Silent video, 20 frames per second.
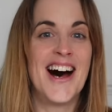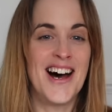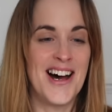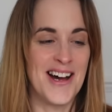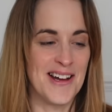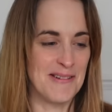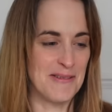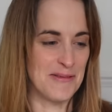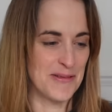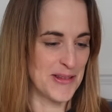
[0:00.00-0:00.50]

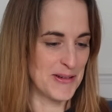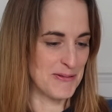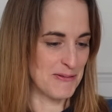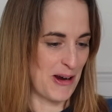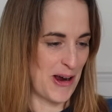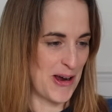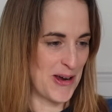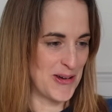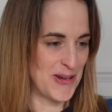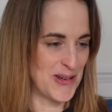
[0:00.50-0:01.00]
over the
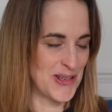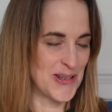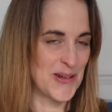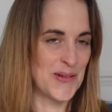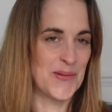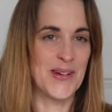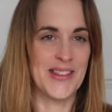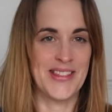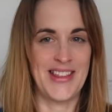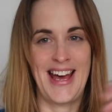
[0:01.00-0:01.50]
road
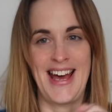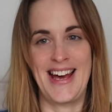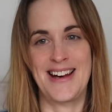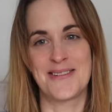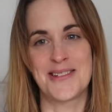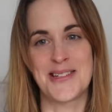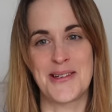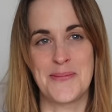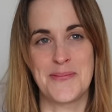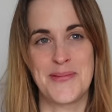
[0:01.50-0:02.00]
with the
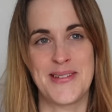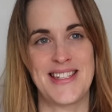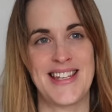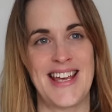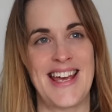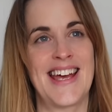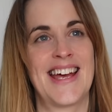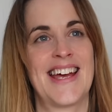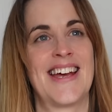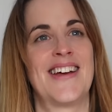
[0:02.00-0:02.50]
house
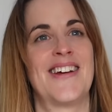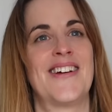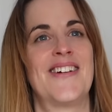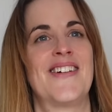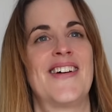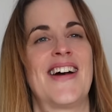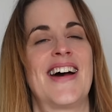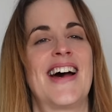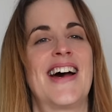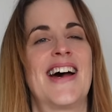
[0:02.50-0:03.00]
opposite,
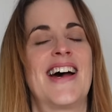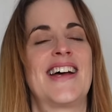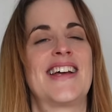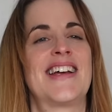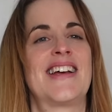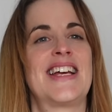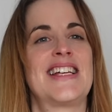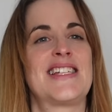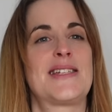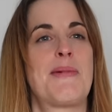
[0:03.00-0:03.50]
who
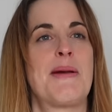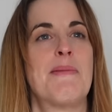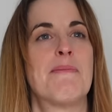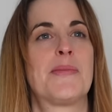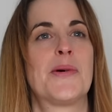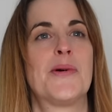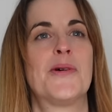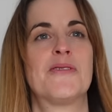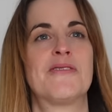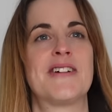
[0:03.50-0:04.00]
it's been
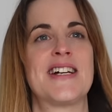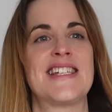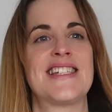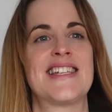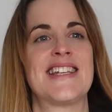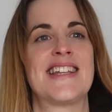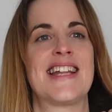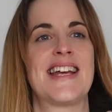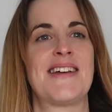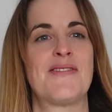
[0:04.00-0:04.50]
bought
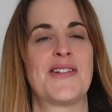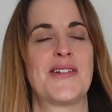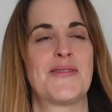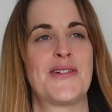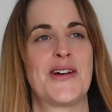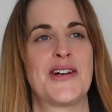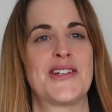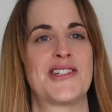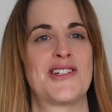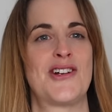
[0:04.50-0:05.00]
recently for the
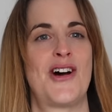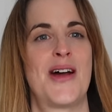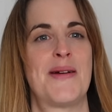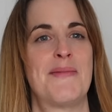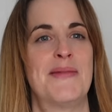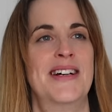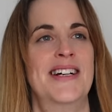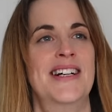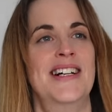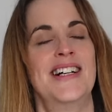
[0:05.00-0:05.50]
first
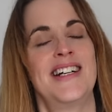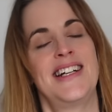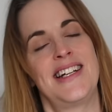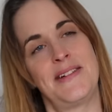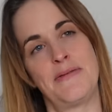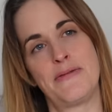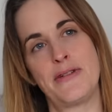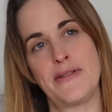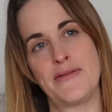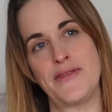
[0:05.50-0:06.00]
time
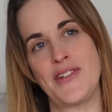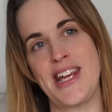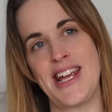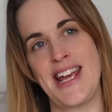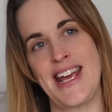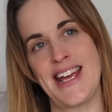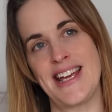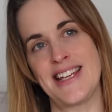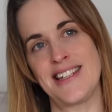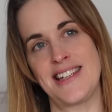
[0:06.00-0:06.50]
in 50
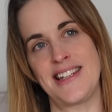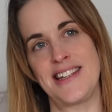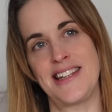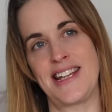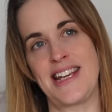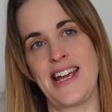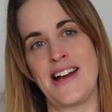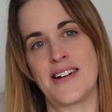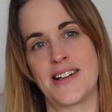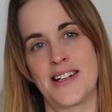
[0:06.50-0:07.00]
years, and
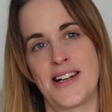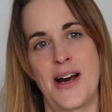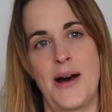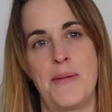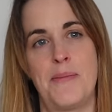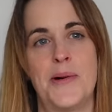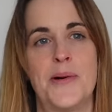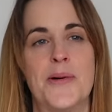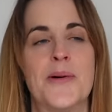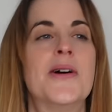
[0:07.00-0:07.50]
the young
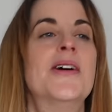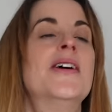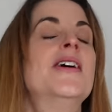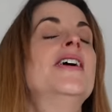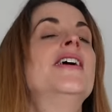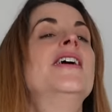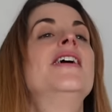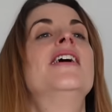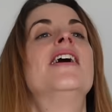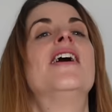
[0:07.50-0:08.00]
couple
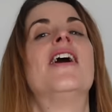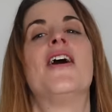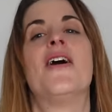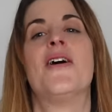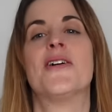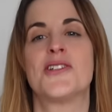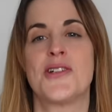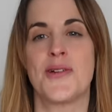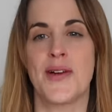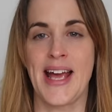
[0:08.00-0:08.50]

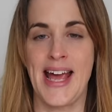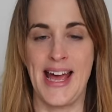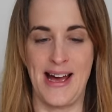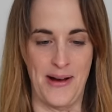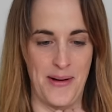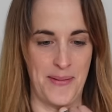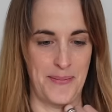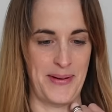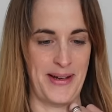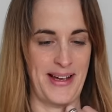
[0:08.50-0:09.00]
are doing it
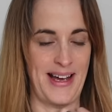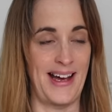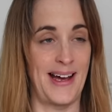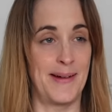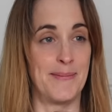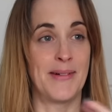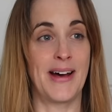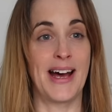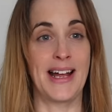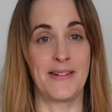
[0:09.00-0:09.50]
up.
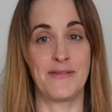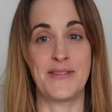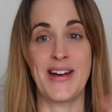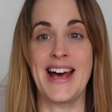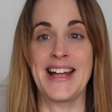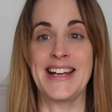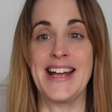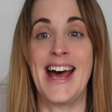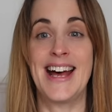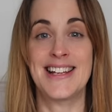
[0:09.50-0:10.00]
And a
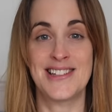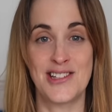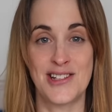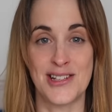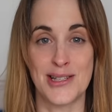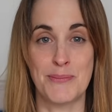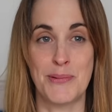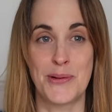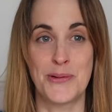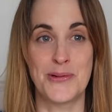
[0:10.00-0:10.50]
van has
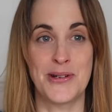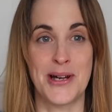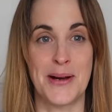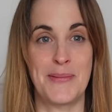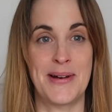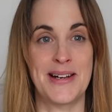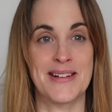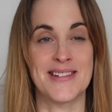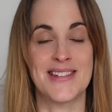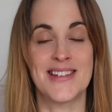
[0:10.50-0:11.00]
just pulled
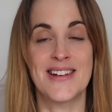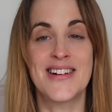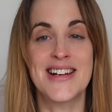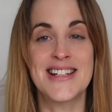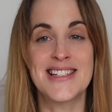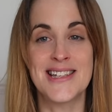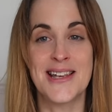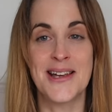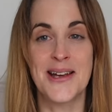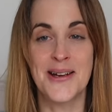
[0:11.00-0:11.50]
up
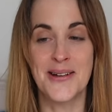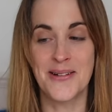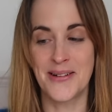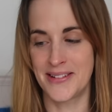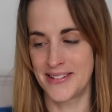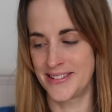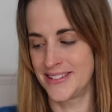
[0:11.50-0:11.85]
outside, so